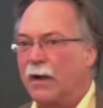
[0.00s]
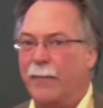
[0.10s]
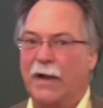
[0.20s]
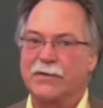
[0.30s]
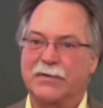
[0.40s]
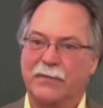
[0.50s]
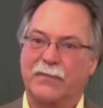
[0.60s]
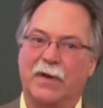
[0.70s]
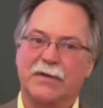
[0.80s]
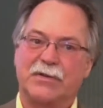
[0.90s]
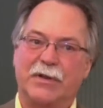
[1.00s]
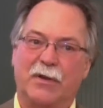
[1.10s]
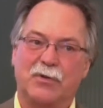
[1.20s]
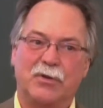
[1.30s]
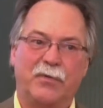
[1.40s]
amounts of
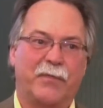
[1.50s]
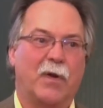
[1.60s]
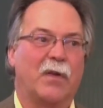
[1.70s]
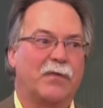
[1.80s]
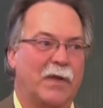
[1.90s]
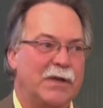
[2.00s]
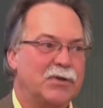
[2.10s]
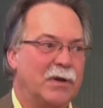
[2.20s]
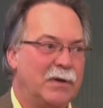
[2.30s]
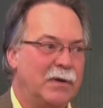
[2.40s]
CO2 fertilization.